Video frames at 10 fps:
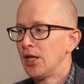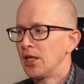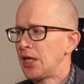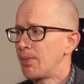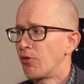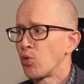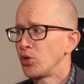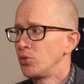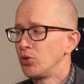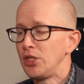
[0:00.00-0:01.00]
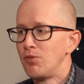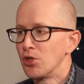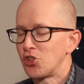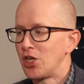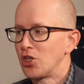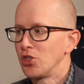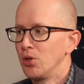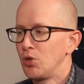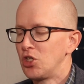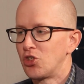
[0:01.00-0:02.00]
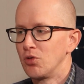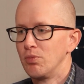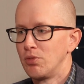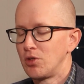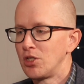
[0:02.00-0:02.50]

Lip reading: And hey, before you leave your session, we should